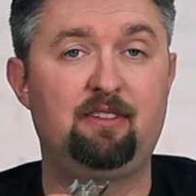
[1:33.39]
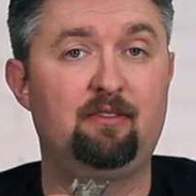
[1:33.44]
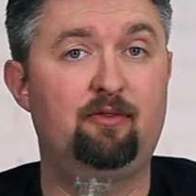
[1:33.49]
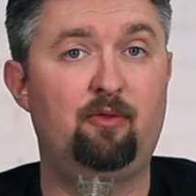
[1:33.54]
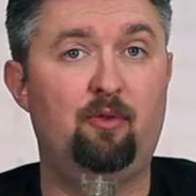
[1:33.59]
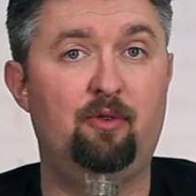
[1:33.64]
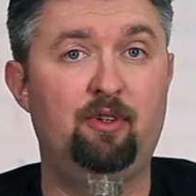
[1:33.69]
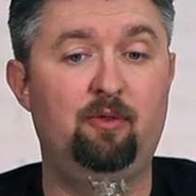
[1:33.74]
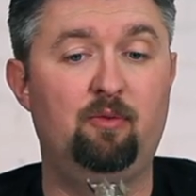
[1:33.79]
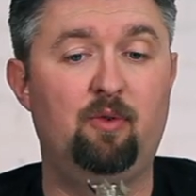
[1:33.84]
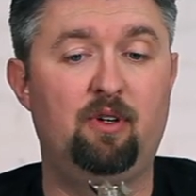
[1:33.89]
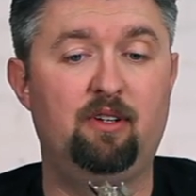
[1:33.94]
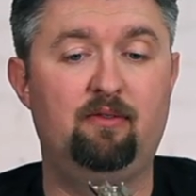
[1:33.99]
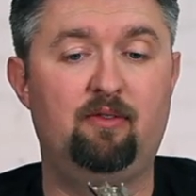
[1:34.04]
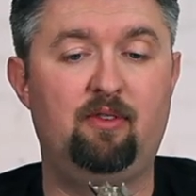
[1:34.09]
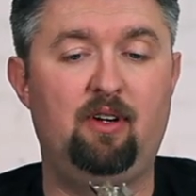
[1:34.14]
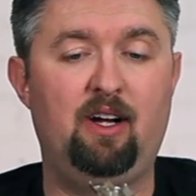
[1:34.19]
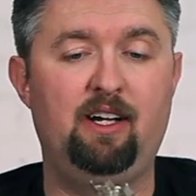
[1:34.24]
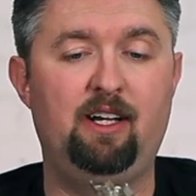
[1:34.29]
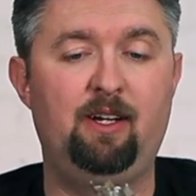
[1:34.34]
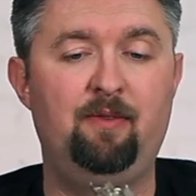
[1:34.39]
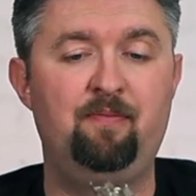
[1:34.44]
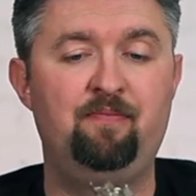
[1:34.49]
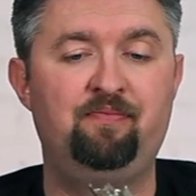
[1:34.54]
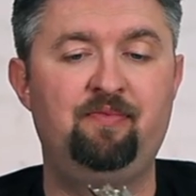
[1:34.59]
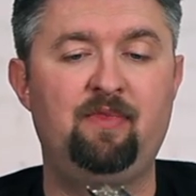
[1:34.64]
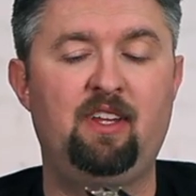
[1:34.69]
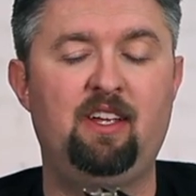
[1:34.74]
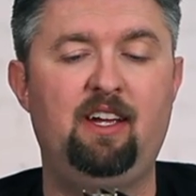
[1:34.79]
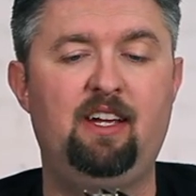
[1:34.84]
the 41 variety,
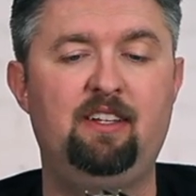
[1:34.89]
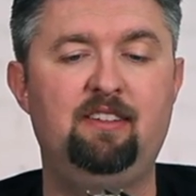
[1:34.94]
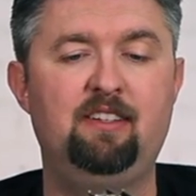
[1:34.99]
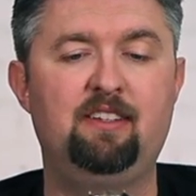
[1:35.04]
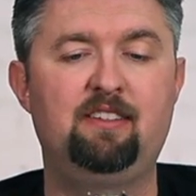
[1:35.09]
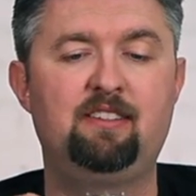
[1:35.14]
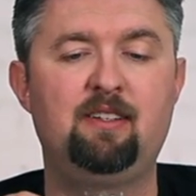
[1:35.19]
is that